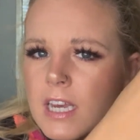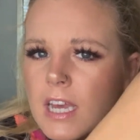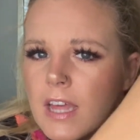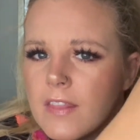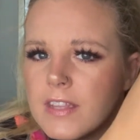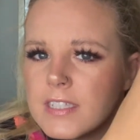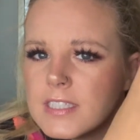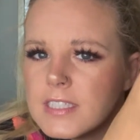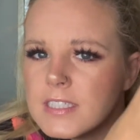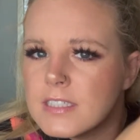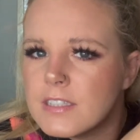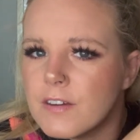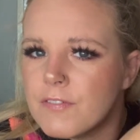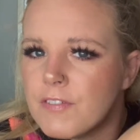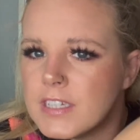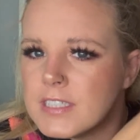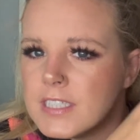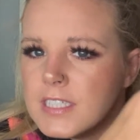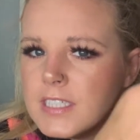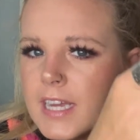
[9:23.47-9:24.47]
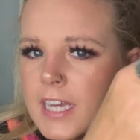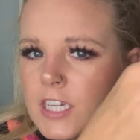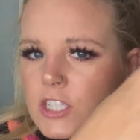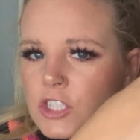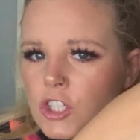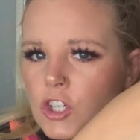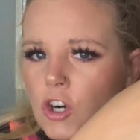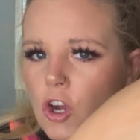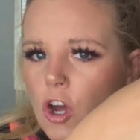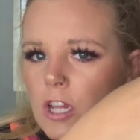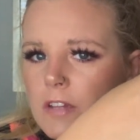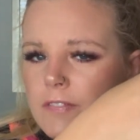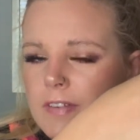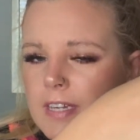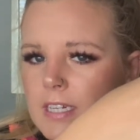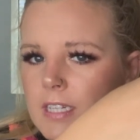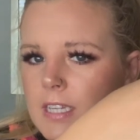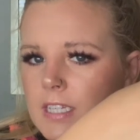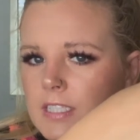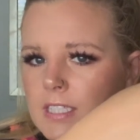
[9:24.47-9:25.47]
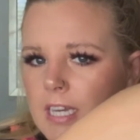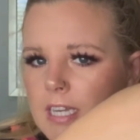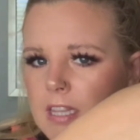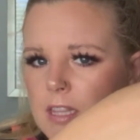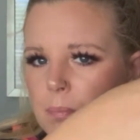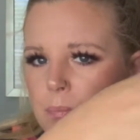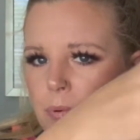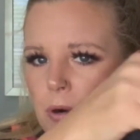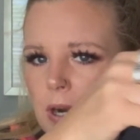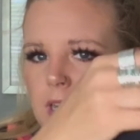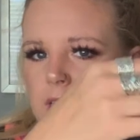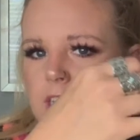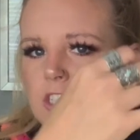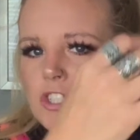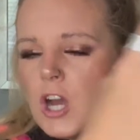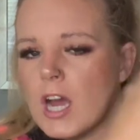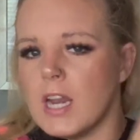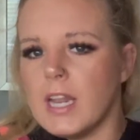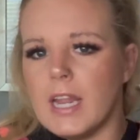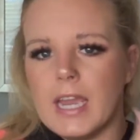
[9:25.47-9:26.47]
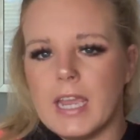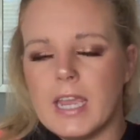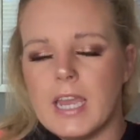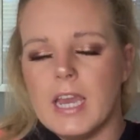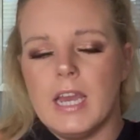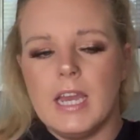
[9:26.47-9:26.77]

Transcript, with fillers: This is the fuzzy texture, all of it. It's like the print. It's not like,